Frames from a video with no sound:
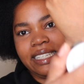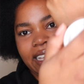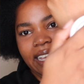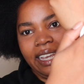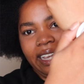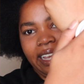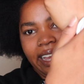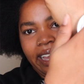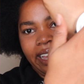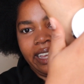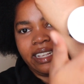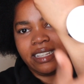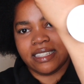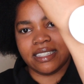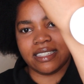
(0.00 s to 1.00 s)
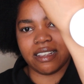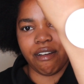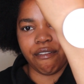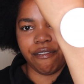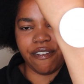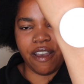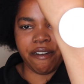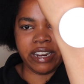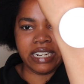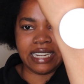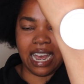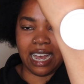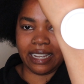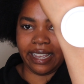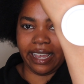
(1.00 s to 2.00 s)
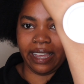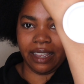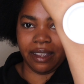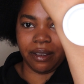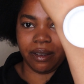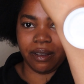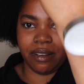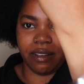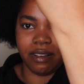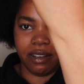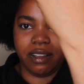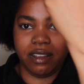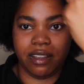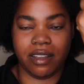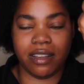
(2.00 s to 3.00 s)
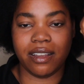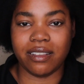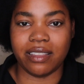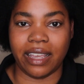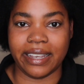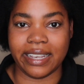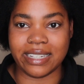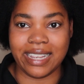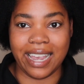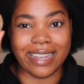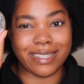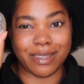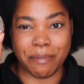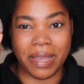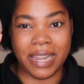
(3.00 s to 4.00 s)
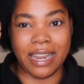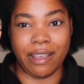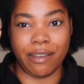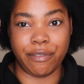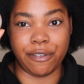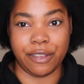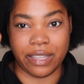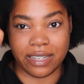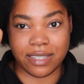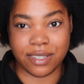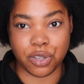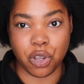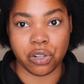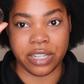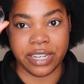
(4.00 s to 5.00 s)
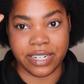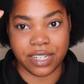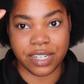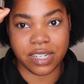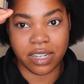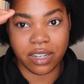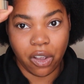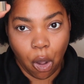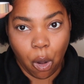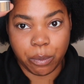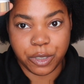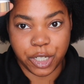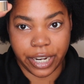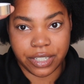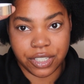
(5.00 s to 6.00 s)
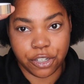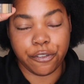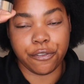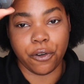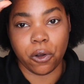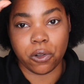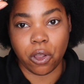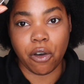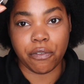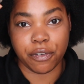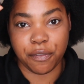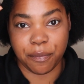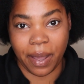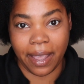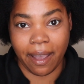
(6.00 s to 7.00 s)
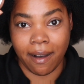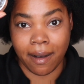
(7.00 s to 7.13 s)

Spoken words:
see it is very tacky. Like, it takes a minute for this solid object to fall off of my